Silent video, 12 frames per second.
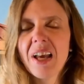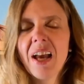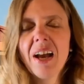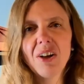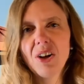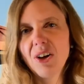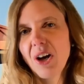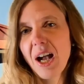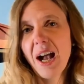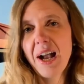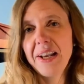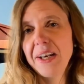or a
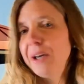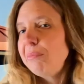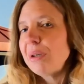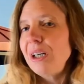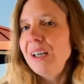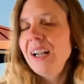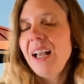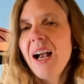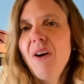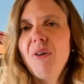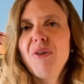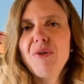high number,
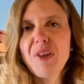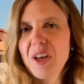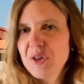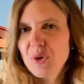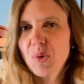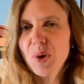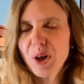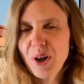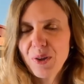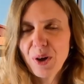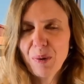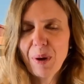however they score it on
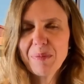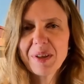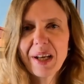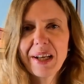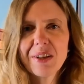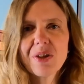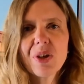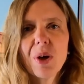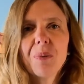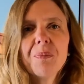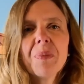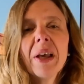their website. So
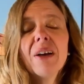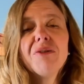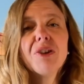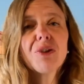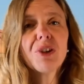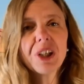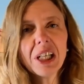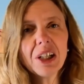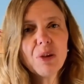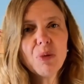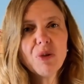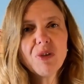if you're looking to
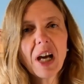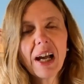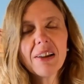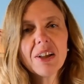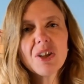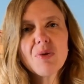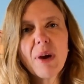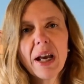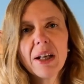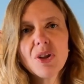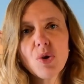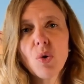move to Highlands
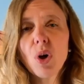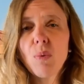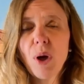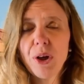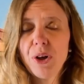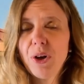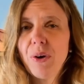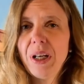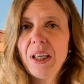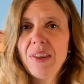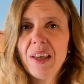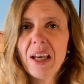Ranch or want to know
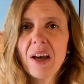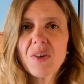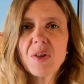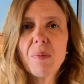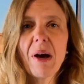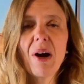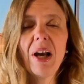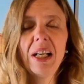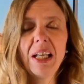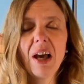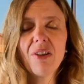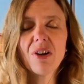anything else about any
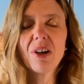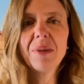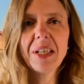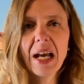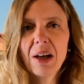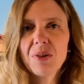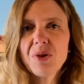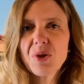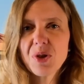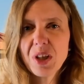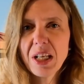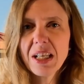other towns or
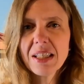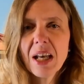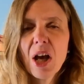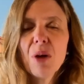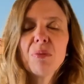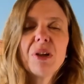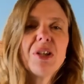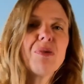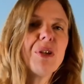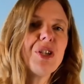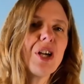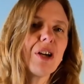cities, please
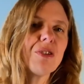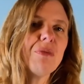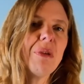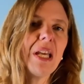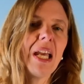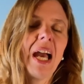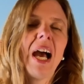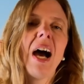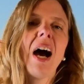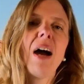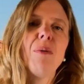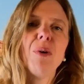reach out to me.
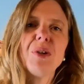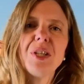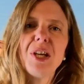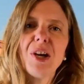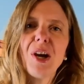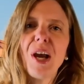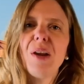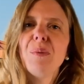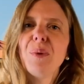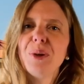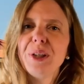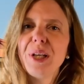I'm always here and
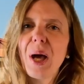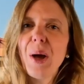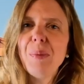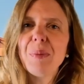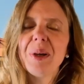willing to help,